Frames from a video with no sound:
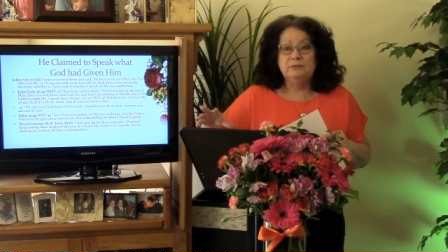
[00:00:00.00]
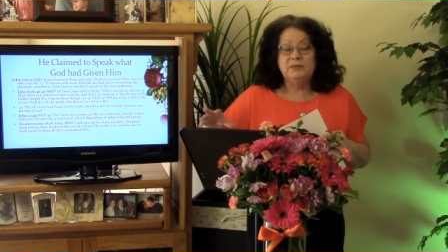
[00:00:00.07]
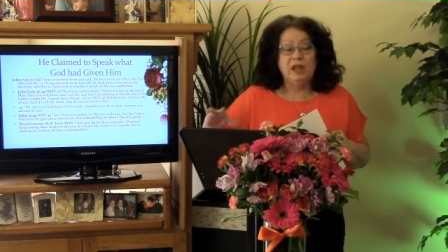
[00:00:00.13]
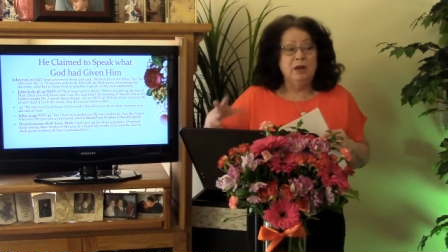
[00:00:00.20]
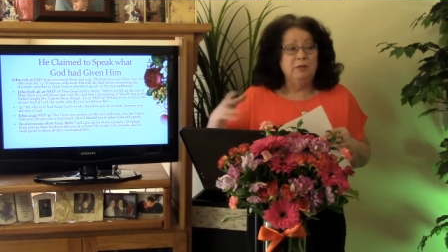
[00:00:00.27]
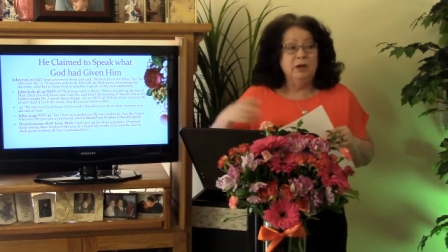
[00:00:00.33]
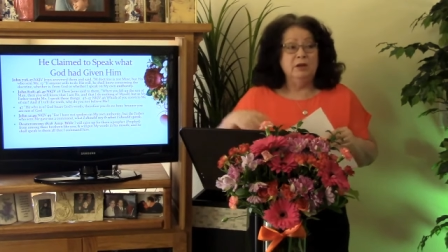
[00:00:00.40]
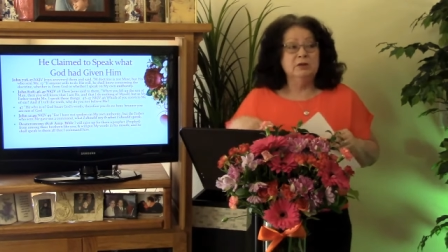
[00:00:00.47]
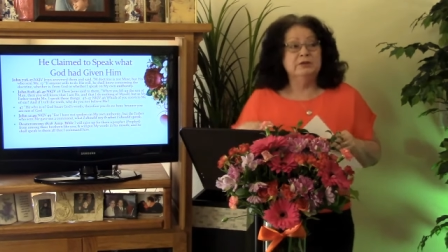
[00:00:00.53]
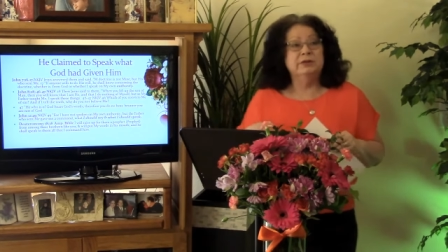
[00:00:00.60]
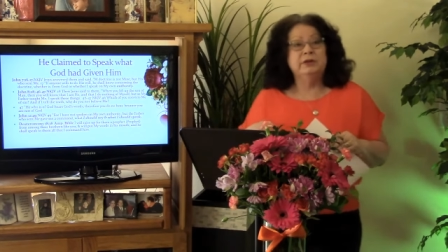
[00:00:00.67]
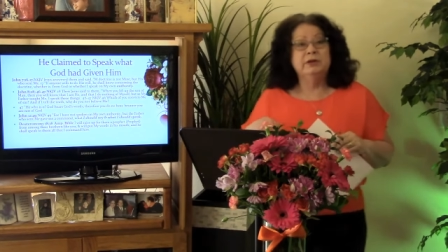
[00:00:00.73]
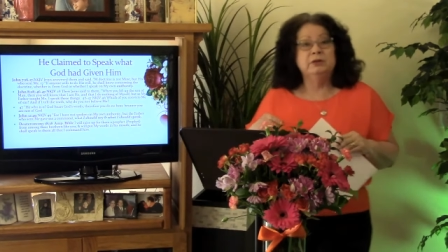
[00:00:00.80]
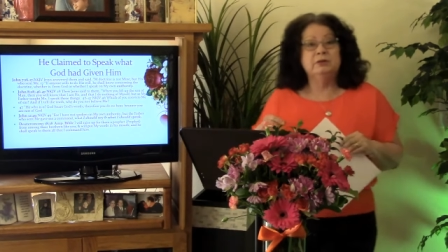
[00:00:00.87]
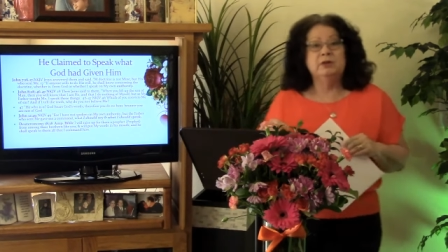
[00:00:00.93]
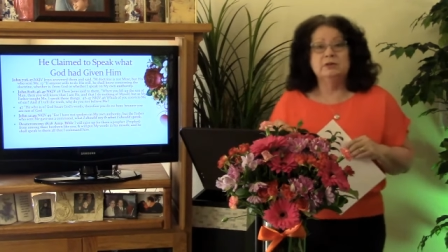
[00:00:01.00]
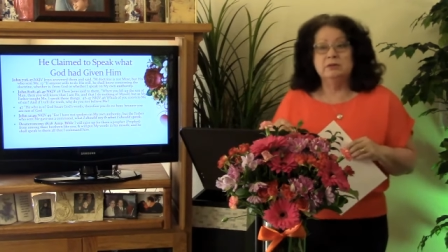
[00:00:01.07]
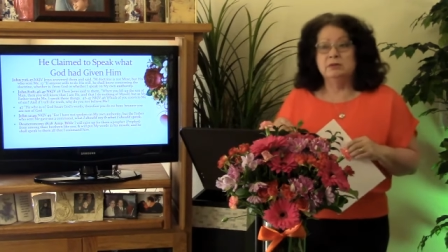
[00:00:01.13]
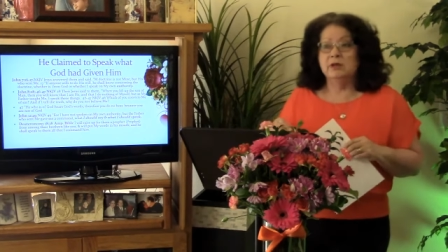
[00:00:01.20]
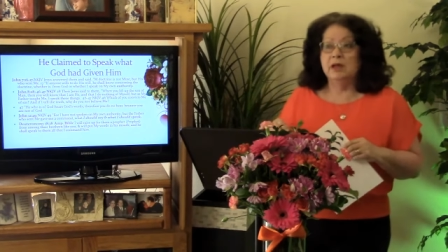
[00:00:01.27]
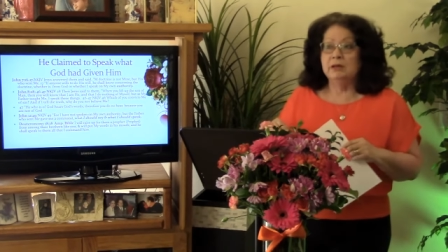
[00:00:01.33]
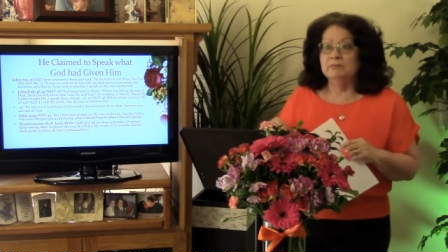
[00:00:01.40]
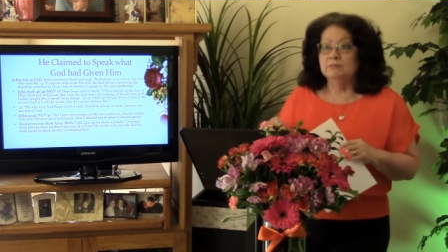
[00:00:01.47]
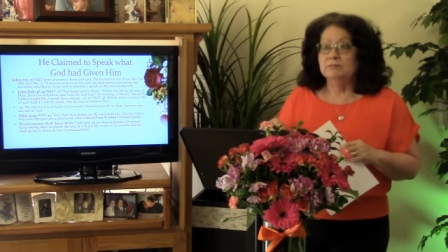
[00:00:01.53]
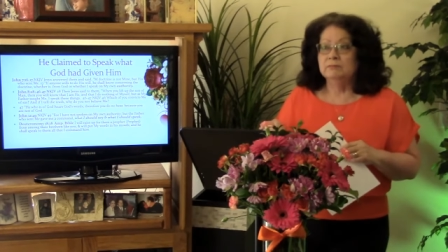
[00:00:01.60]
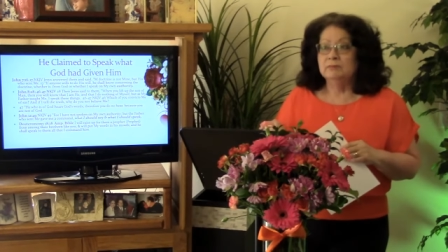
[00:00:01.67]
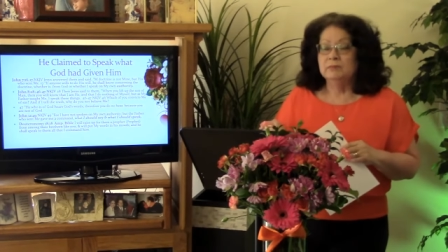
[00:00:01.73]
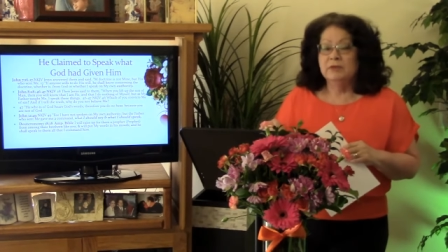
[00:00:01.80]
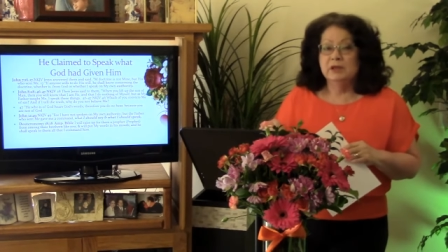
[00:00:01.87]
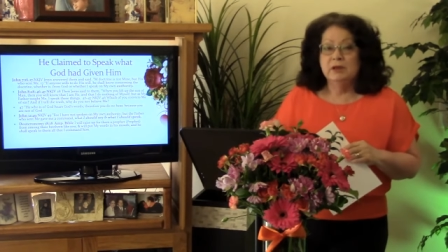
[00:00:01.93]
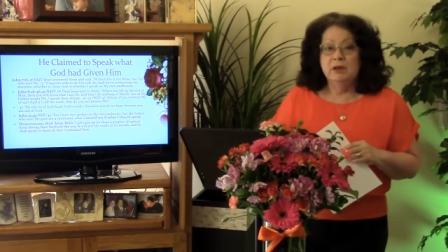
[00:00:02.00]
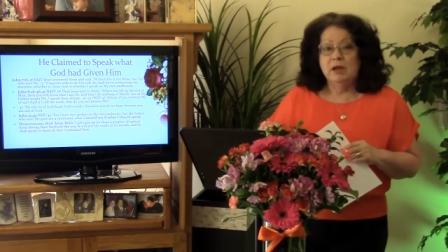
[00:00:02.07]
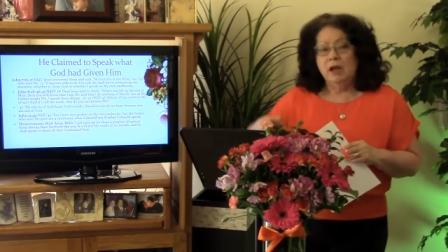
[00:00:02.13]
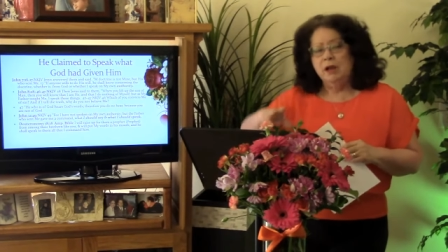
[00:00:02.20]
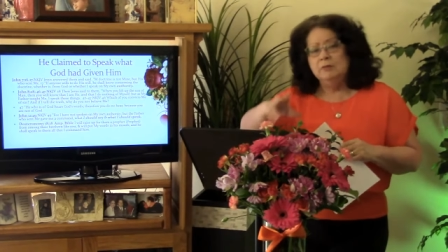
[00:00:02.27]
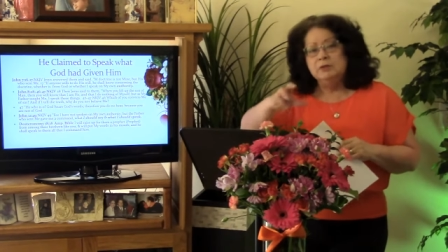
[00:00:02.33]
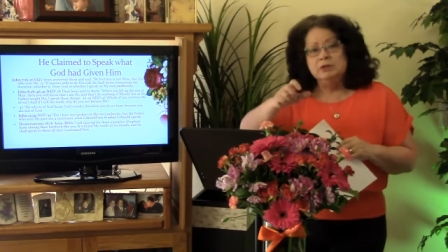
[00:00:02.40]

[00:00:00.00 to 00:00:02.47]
I'm not going to sit here and listen to that. I'm